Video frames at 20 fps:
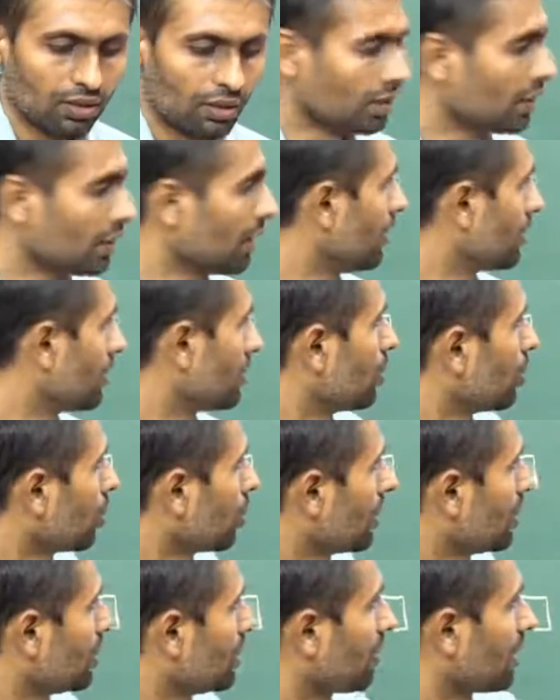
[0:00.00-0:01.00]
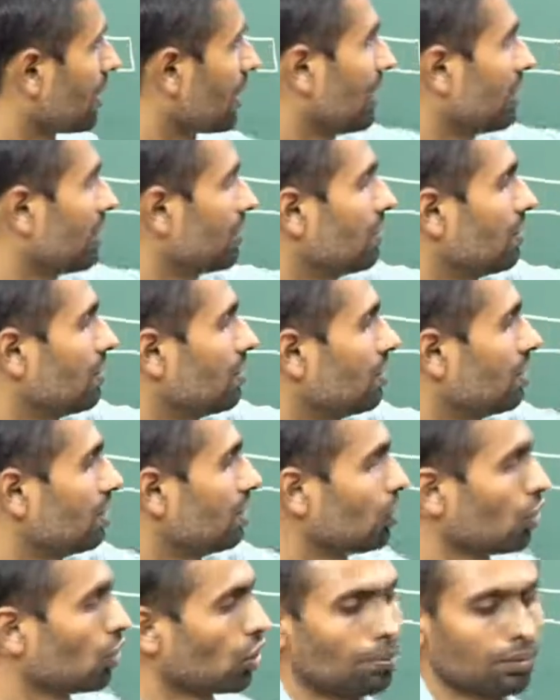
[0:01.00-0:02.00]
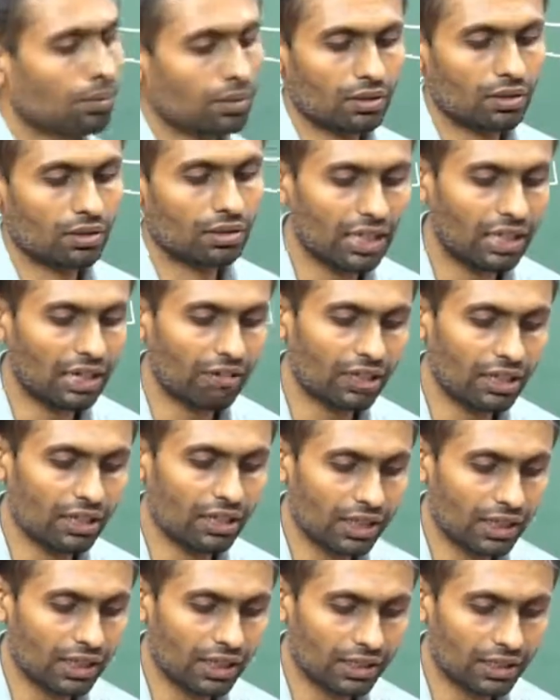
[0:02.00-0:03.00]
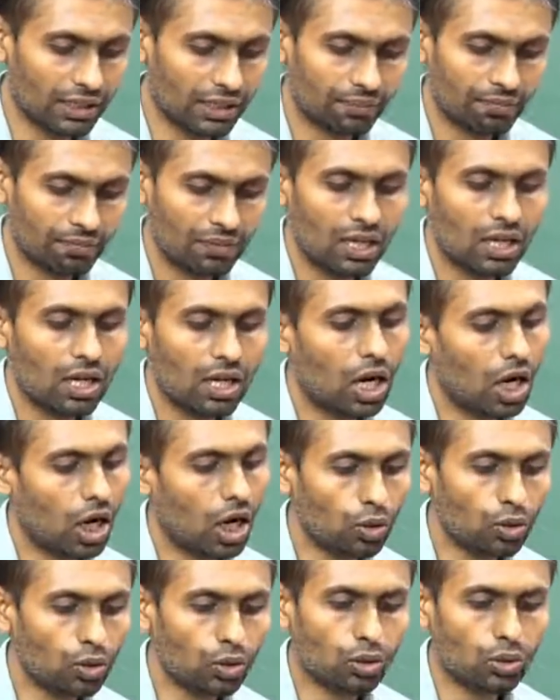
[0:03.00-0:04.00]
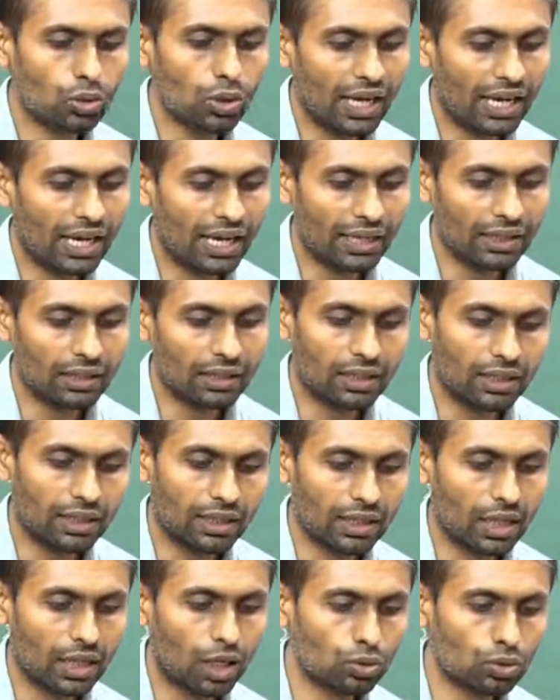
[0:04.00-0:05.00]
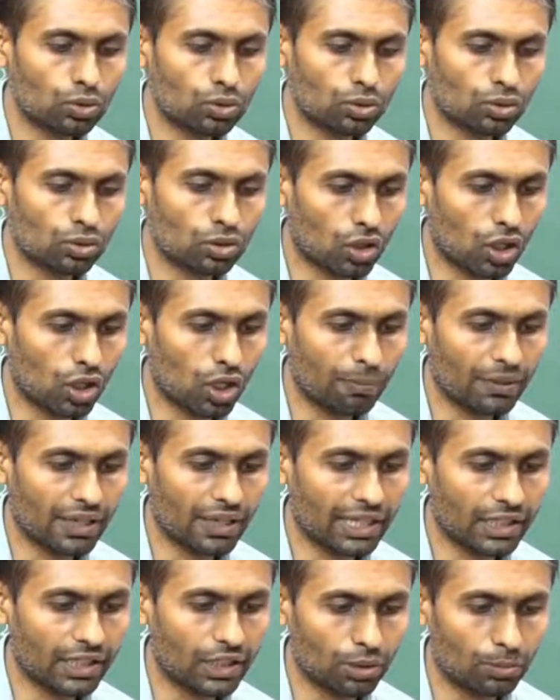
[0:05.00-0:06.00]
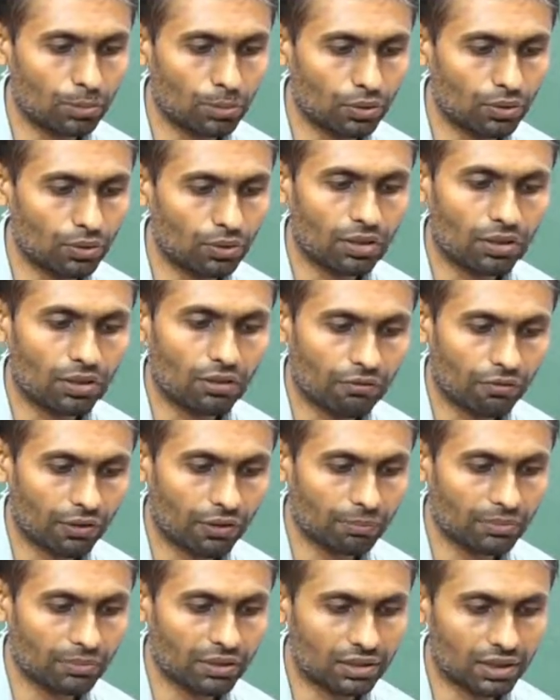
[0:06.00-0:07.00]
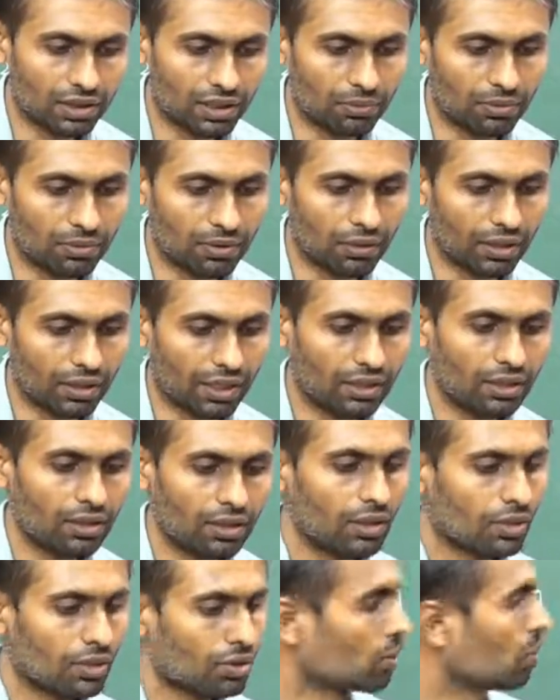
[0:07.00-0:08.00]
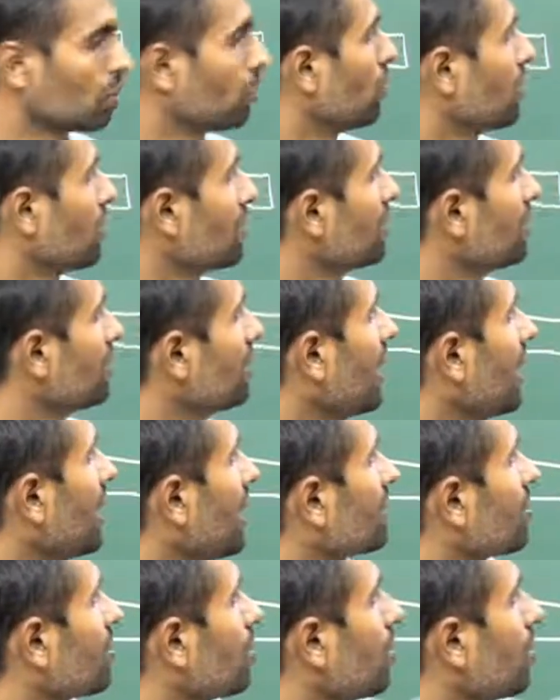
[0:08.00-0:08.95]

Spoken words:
Yes, look at this one, guys. Drop. Now we learned how to add and how to drop an attribute from the table, right? So what is the syntax?